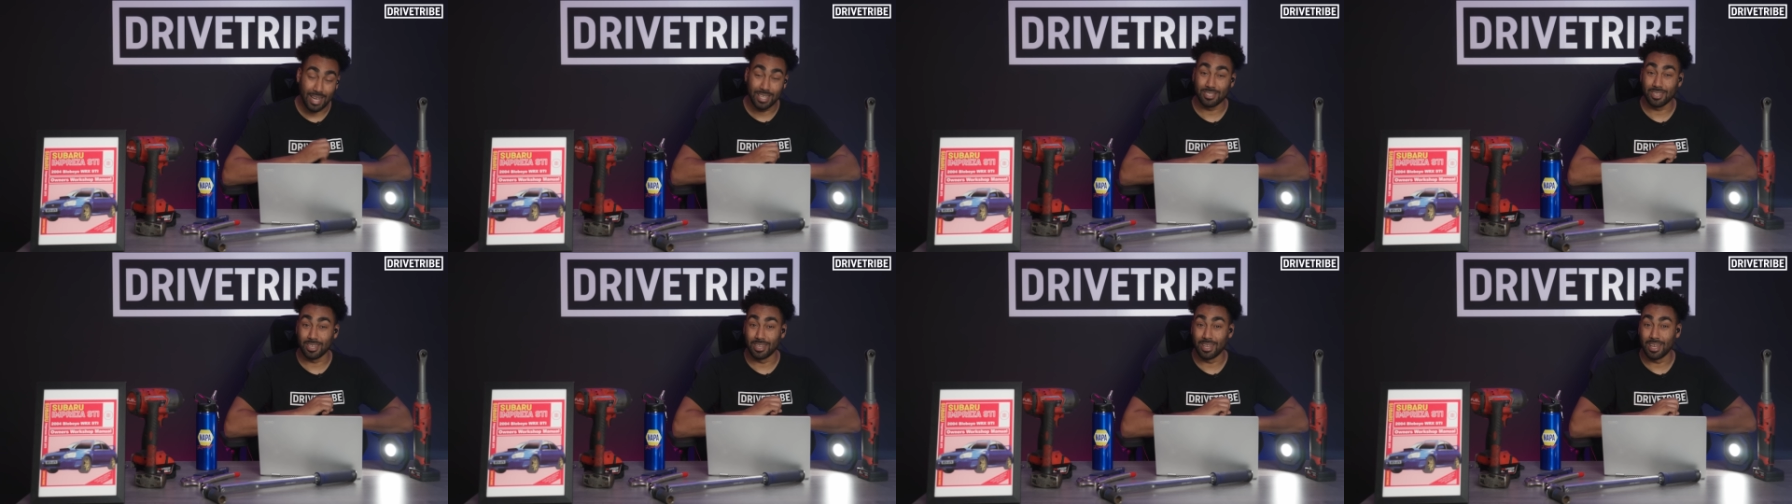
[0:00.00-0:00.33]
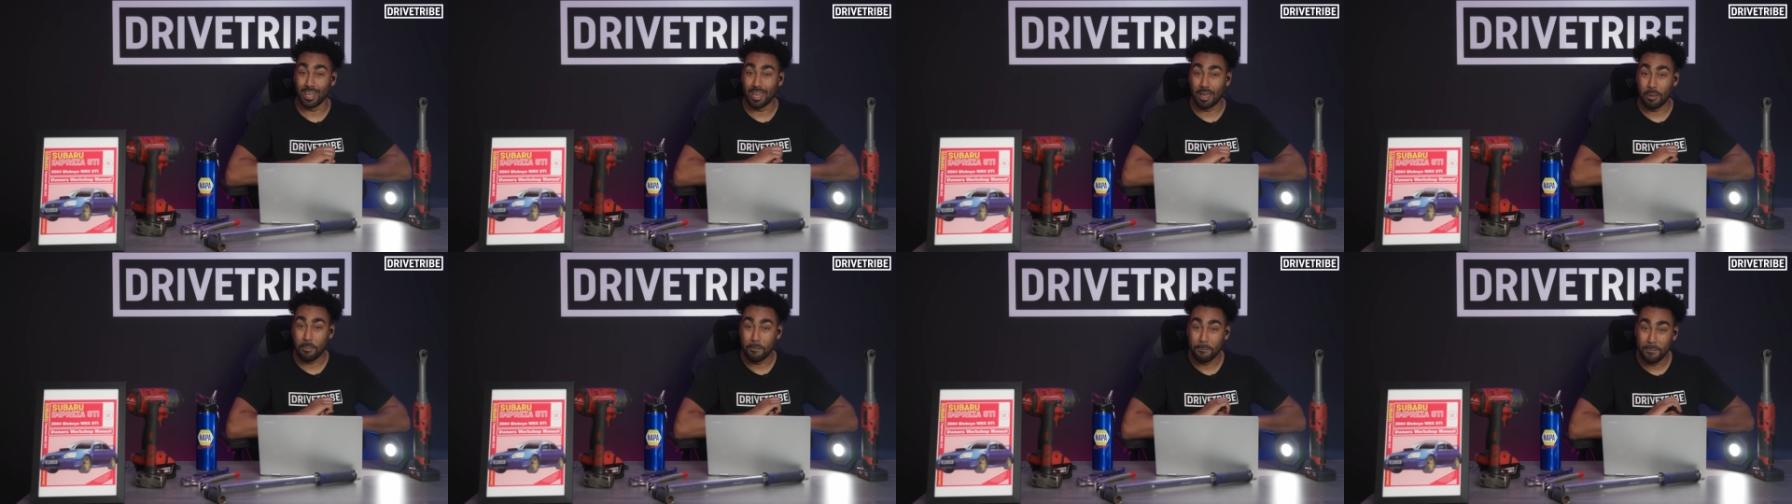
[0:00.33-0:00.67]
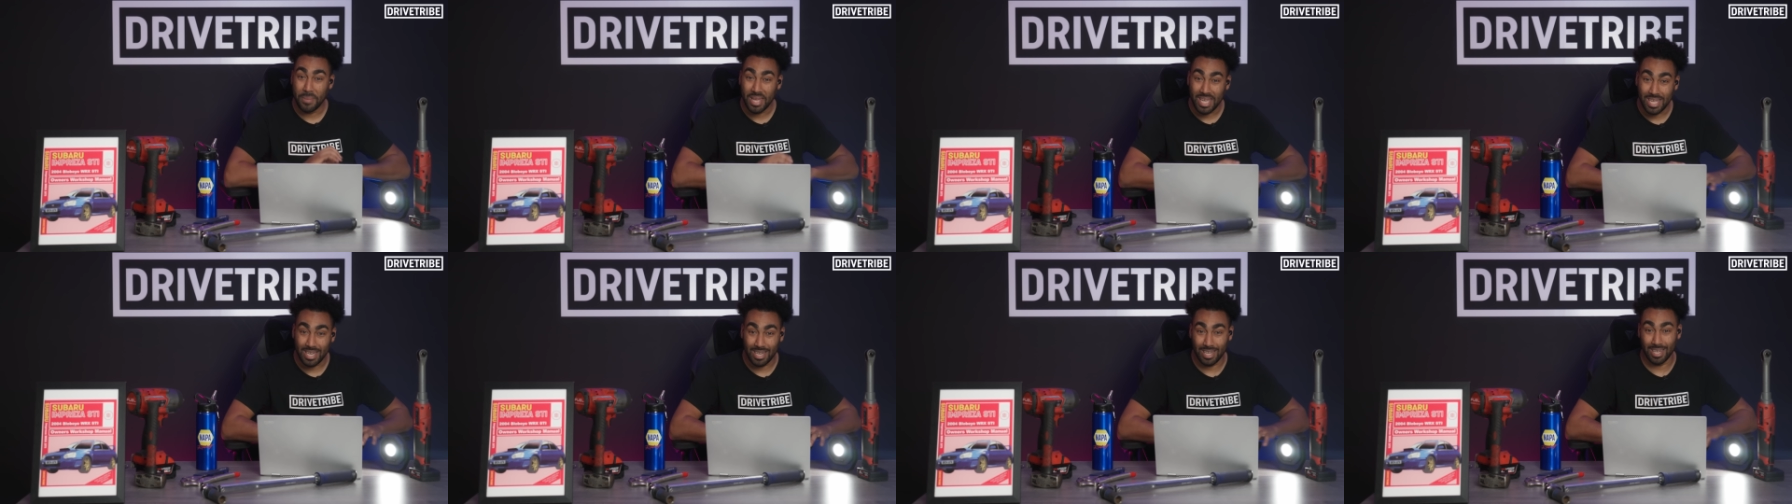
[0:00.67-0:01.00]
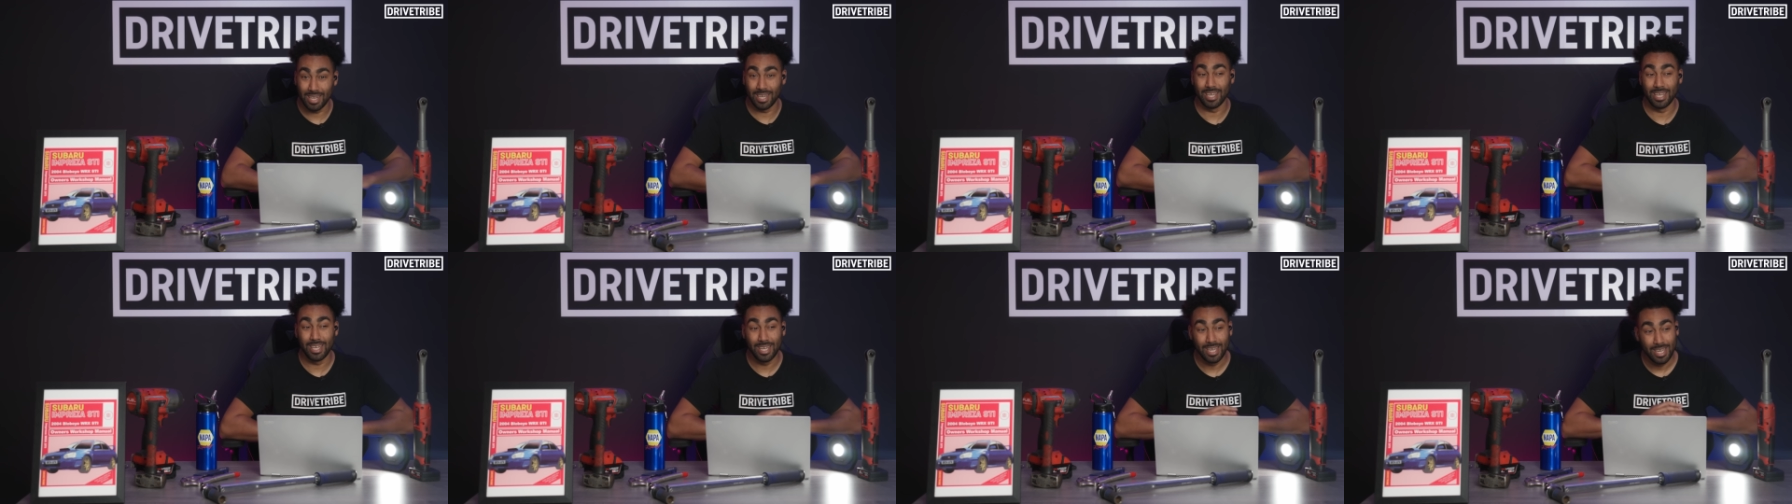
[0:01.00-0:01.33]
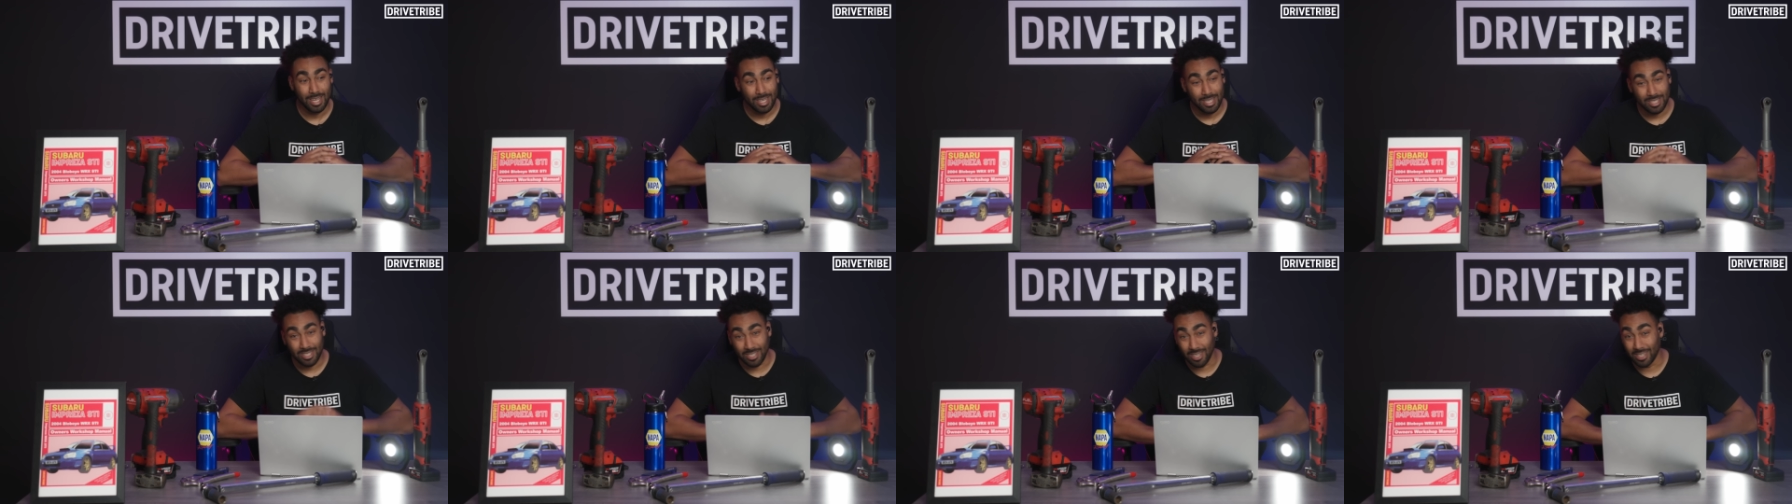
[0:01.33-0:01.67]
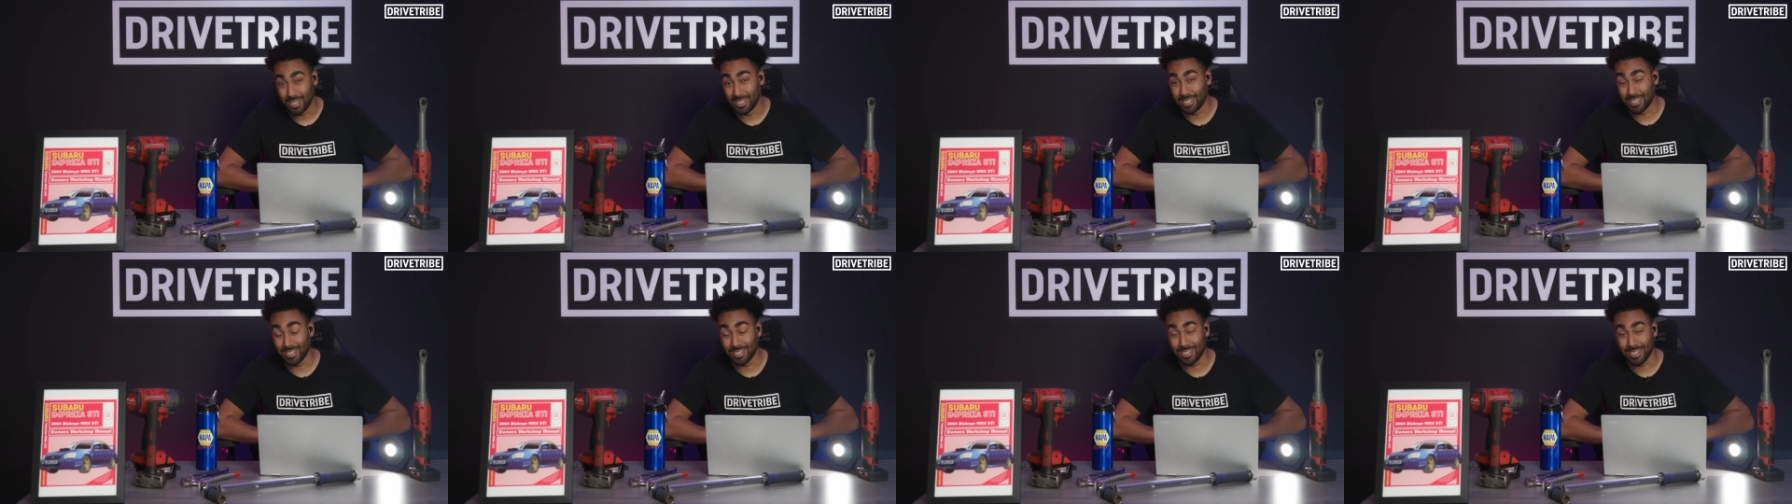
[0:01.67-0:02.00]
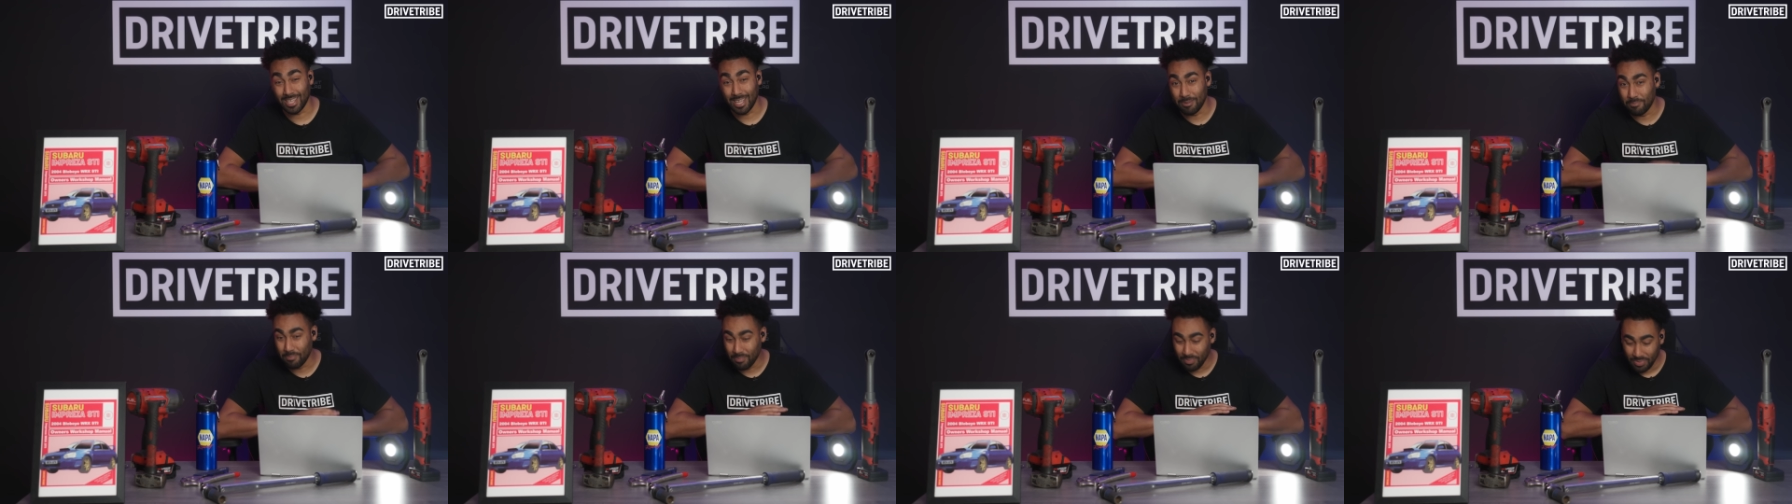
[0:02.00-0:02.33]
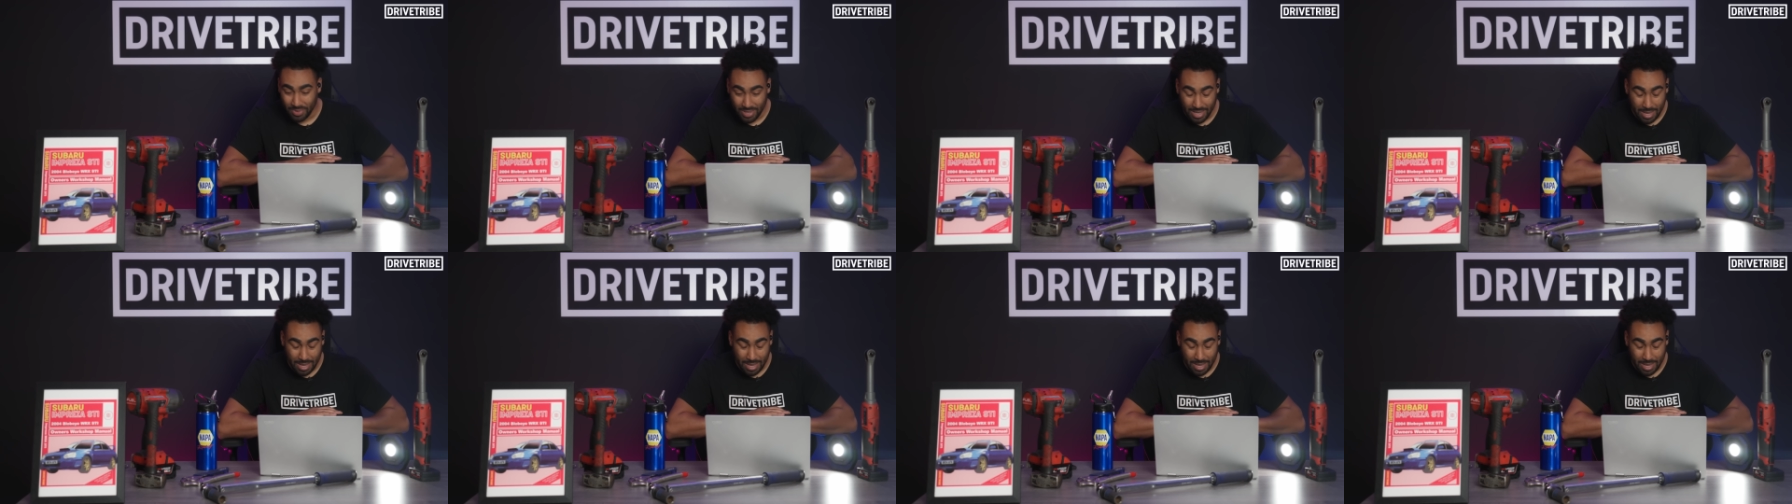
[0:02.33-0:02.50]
is gonna immediately turn into steam,